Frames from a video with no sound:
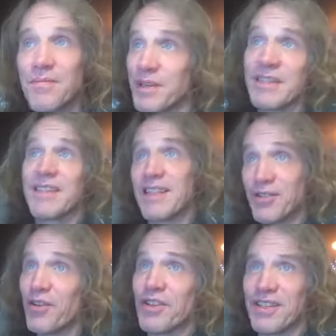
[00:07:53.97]
Because
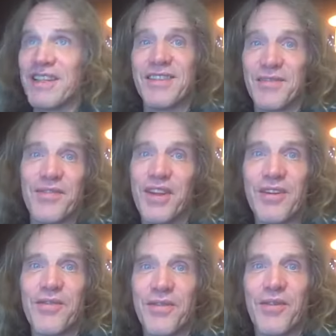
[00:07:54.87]
that's all it is
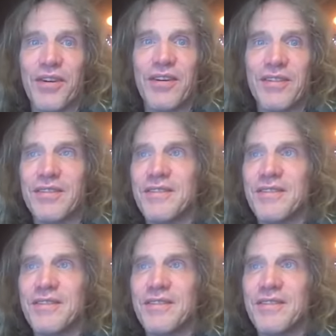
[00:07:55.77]
there for.